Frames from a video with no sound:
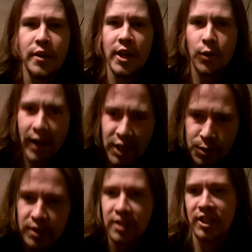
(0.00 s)
The
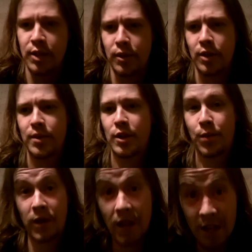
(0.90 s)
arrangement is similar, but the
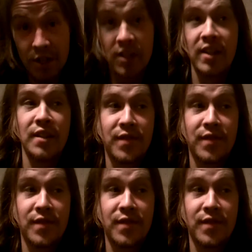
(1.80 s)
production and